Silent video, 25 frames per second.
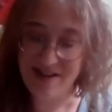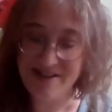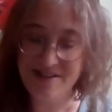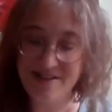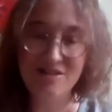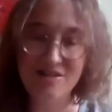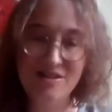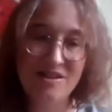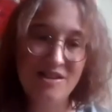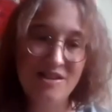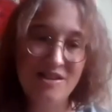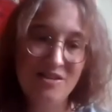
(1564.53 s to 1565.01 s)

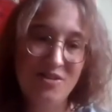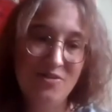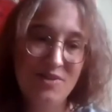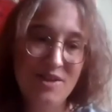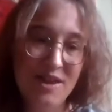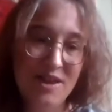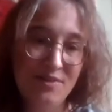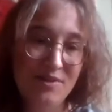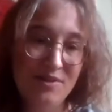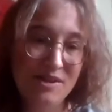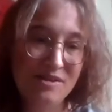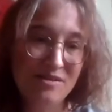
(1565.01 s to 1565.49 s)
like a
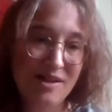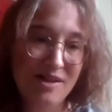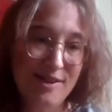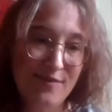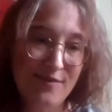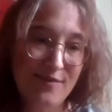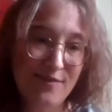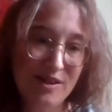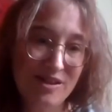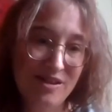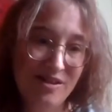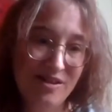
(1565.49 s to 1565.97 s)
girl on the other
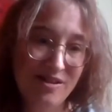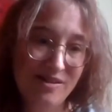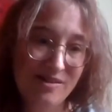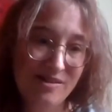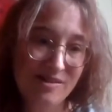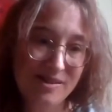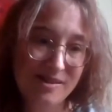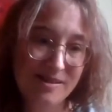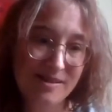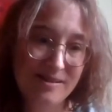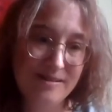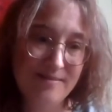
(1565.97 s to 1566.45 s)
side of the
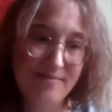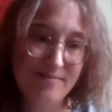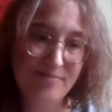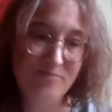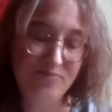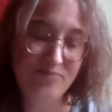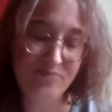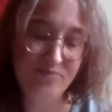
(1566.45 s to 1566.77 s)
glass.